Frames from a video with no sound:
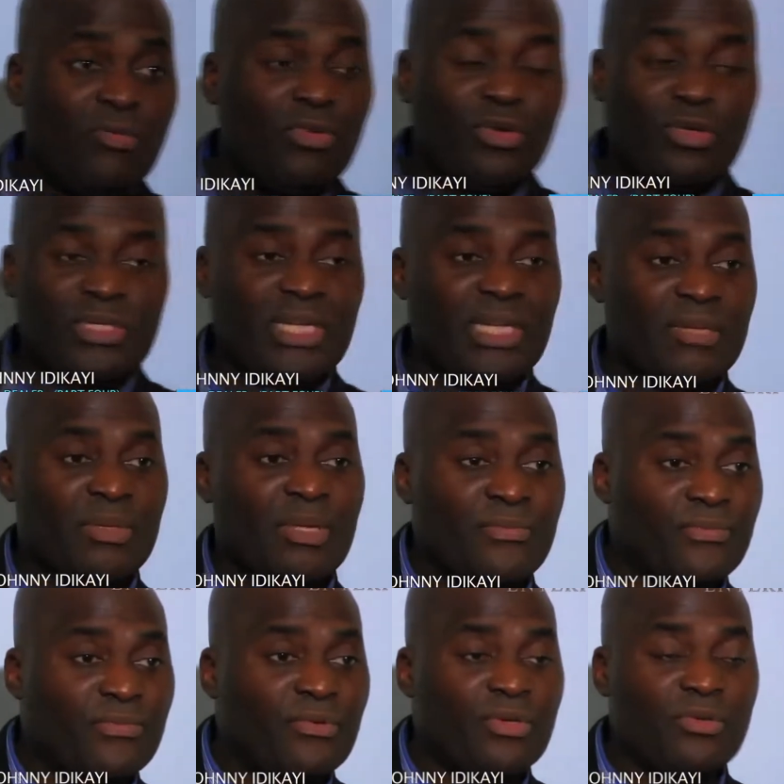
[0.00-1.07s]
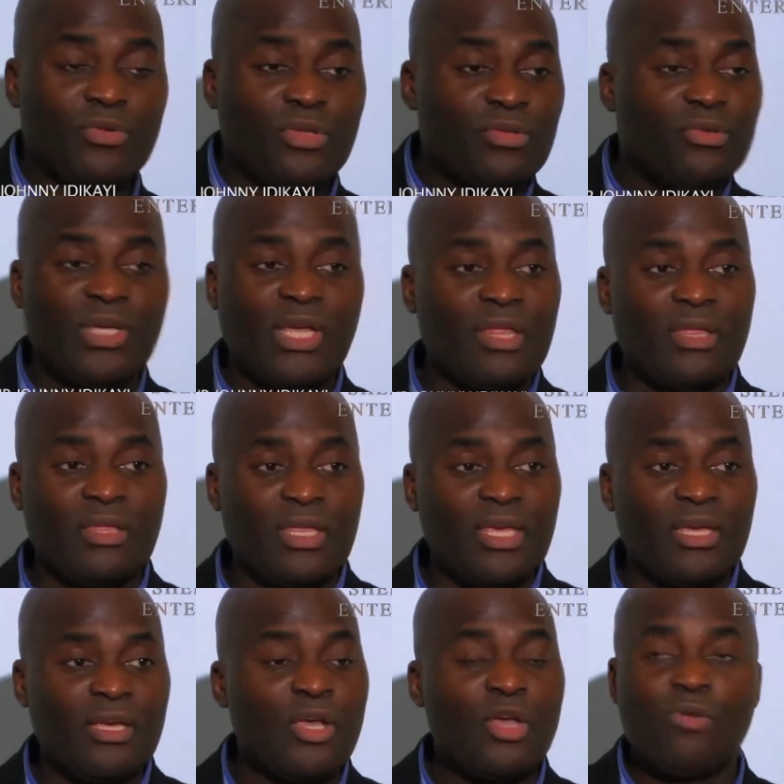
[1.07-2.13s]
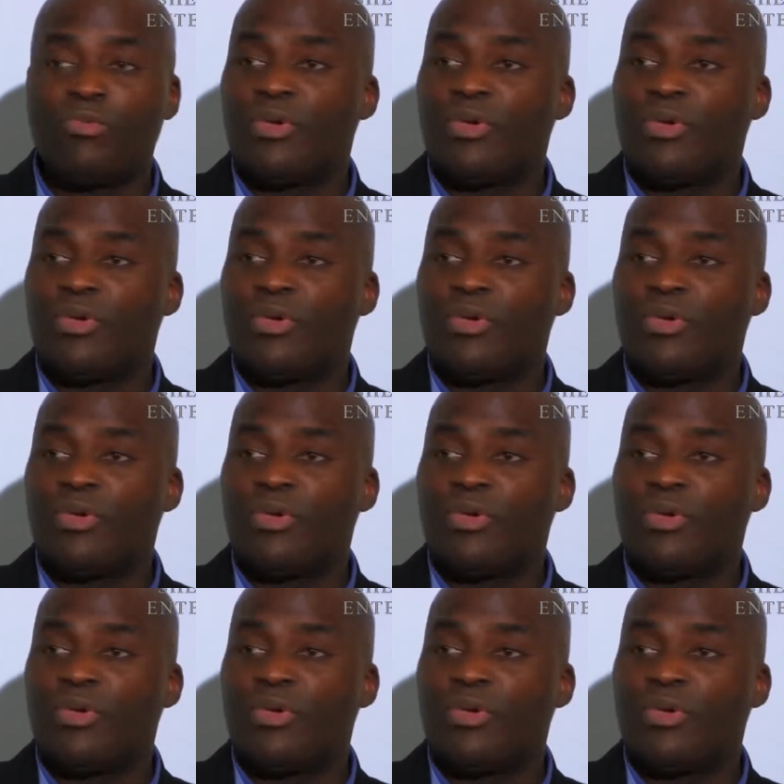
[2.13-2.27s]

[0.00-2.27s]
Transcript: We're not sending them food, we're not doing anything,